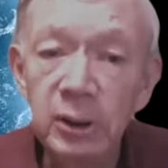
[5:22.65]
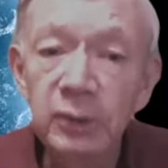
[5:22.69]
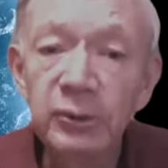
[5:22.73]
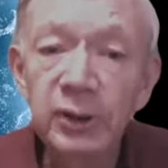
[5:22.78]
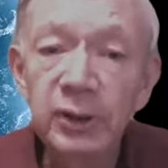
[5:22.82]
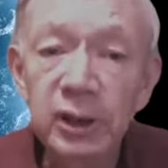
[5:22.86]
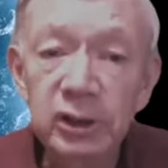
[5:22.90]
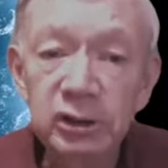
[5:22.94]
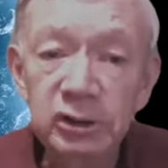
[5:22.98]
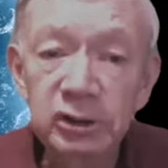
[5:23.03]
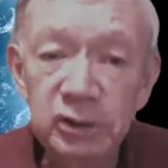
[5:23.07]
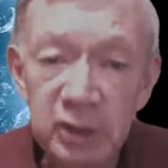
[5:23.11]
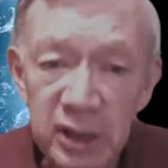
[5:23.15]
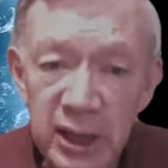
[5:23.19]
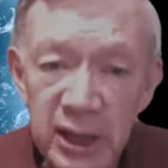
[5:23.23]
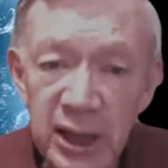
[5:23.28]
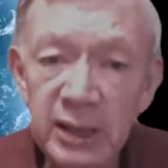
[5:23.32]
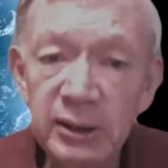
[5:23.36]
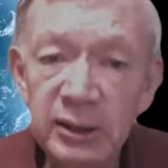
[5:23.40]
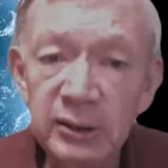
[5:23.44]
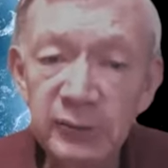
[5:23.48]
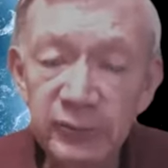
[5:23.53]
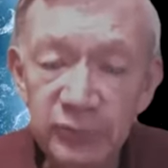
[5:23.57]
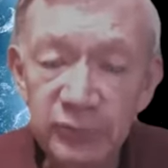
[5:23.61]
That is the
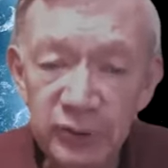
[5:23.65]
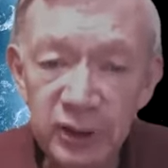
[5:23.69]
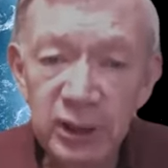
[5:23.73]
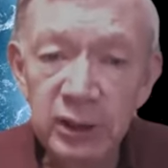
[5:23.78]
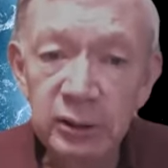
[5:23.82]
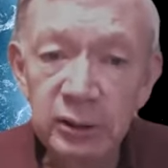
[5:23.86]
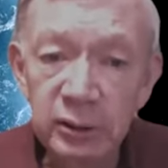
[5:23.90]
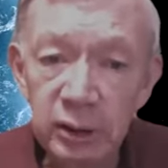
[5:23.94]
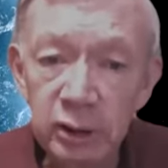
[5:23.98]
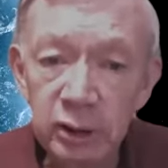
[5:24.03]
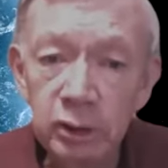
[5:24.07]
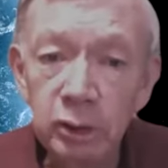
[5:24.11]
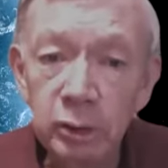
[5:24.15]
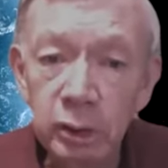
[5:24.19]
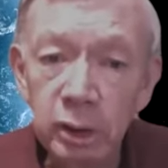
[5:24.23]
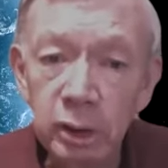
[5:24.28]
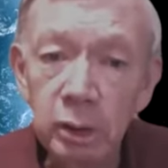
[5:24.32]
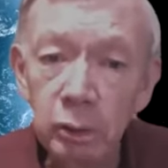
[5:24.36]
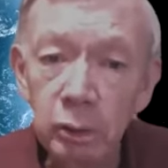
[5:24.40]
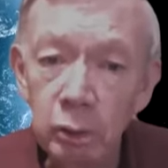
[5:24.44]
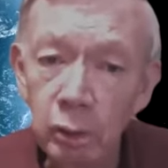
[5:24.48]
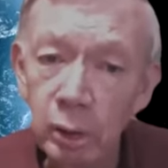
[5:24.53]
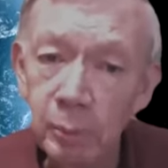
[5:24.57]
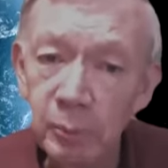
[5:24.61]
kind of thing that
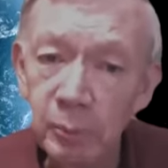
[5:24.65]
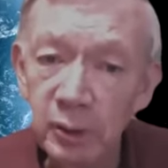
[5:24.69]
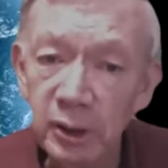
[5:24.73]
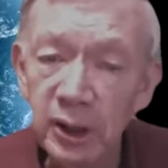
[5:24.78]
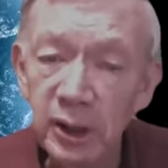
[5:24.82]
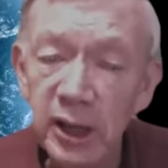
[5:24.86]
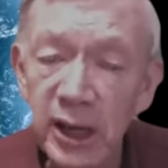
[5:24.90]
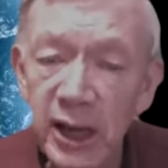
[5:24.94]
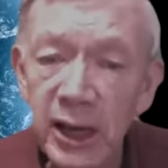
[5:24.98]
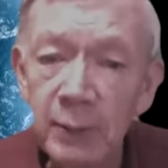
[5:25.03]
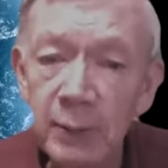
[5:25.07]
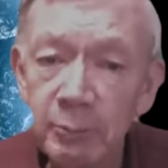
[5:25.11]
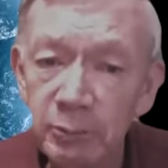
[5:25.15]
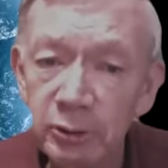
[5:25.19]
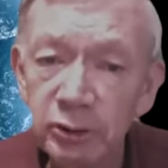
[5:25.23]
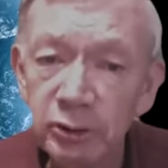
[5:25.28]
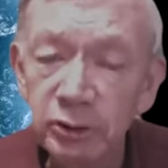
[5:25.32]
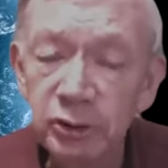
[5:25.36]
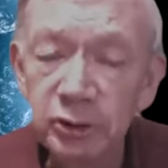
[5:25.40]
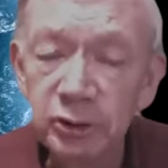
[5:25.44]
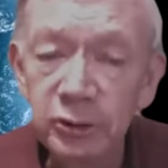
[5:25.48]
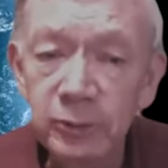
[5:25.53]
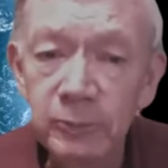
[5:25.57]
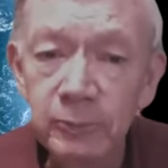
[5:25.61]
normally
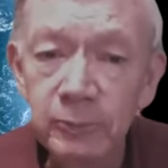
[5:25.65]
happens.